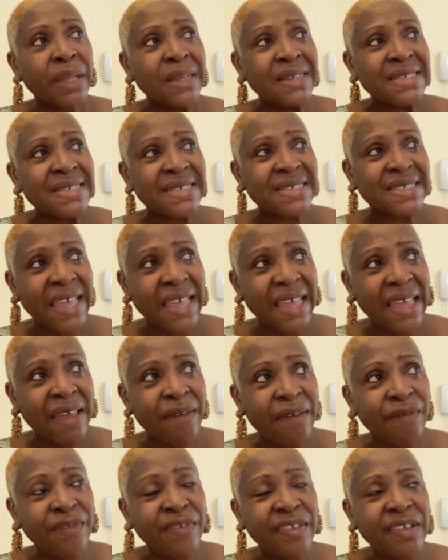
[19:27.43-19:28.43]

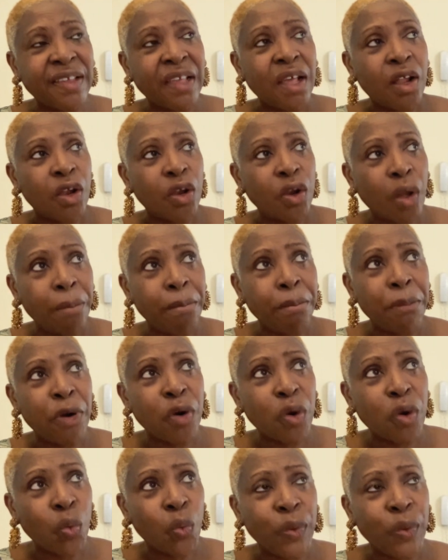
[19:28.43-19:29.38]
staves, lumber,